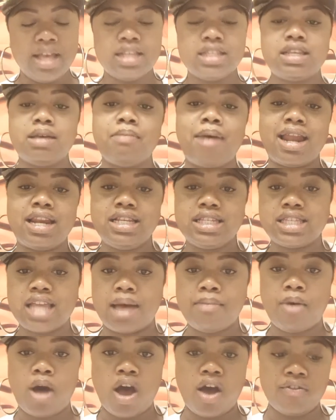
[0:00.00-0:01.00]
Somebody
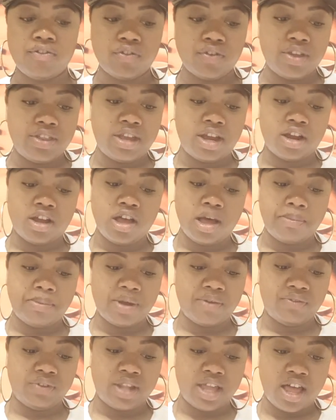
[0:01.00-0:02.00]
stopped offering their cup
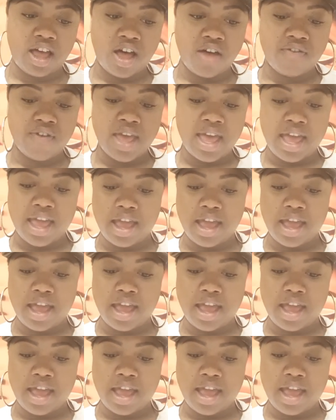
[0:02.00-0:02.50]
of love